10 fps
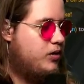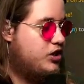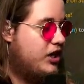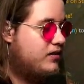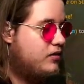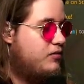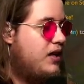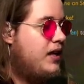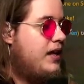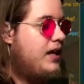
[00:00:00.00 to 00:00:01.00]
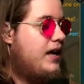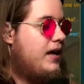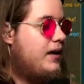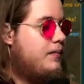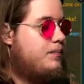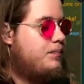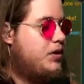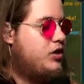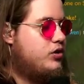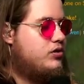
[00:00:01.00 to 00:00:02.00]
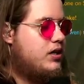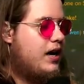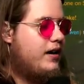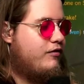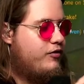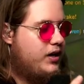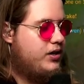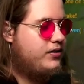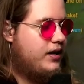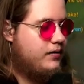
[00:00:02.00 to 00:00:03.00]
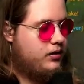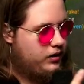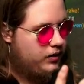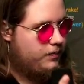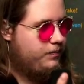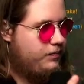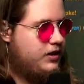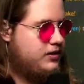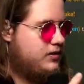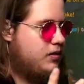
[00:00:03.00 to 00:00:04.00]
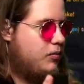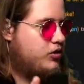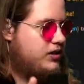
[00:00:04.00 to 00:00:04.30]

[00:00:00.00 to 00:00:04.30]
objective because I figured that, you know, this is the most